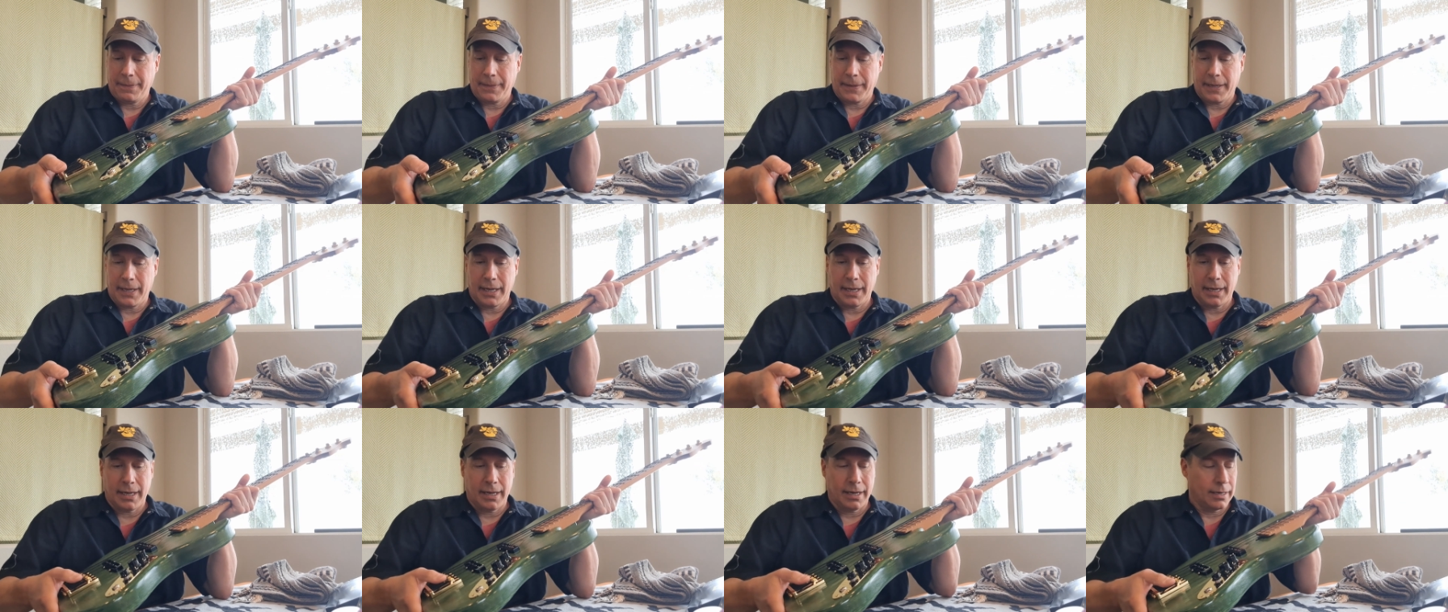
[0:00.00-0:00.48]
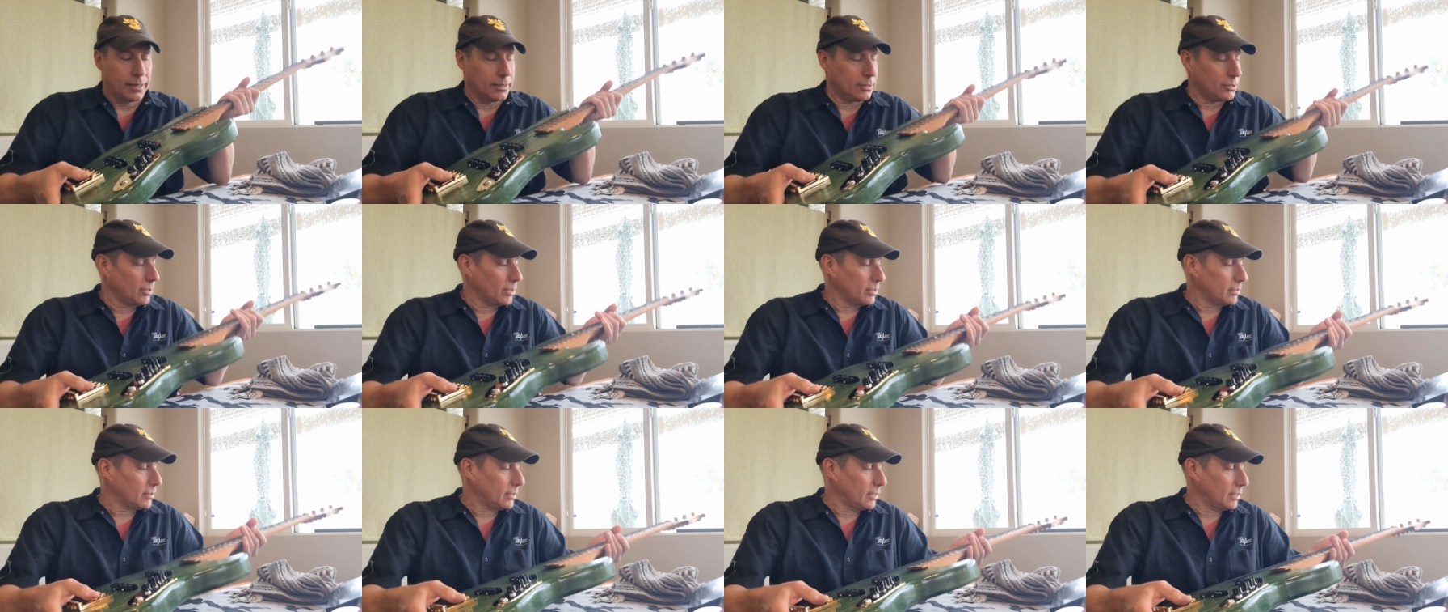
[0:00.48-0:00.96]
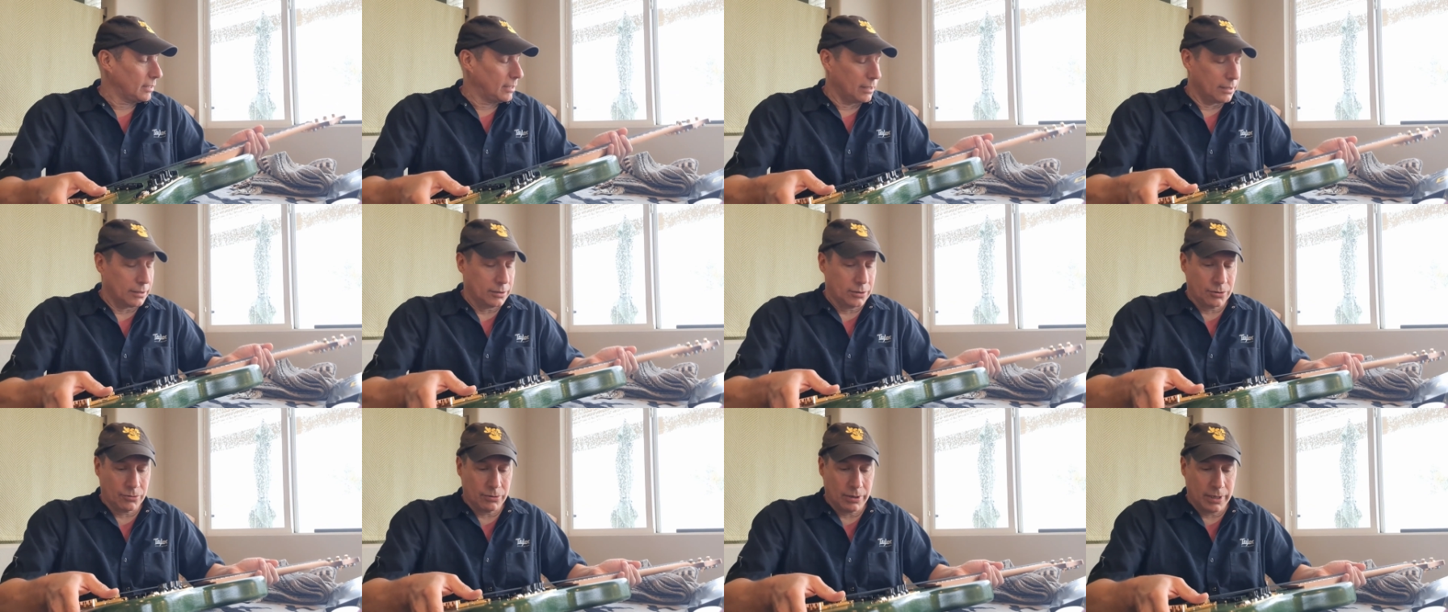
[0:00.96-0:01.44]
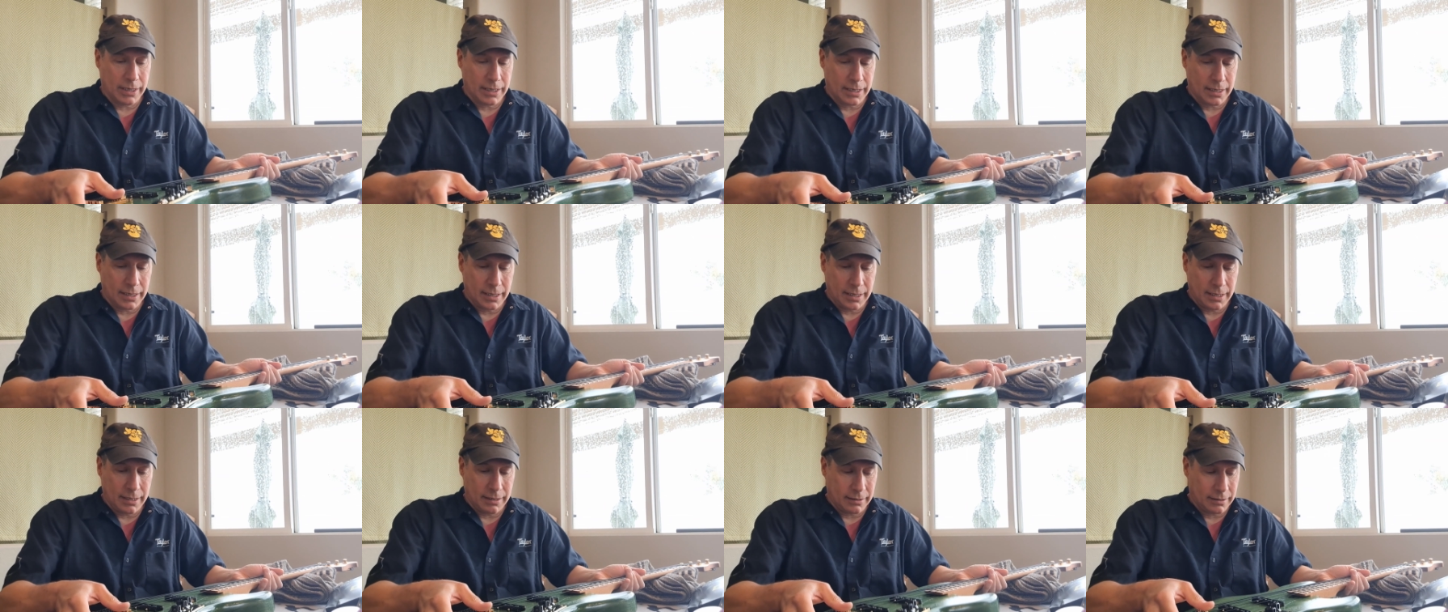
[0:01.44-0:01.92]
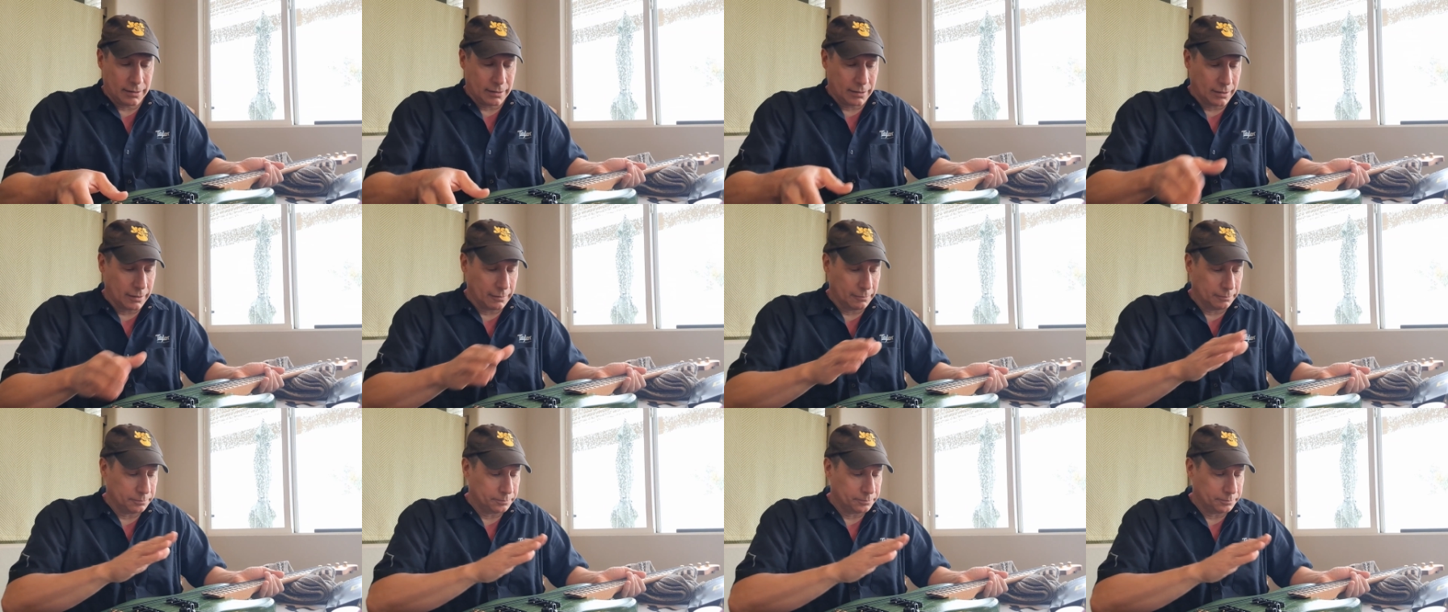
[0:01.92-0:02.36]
And I adjusted the string heights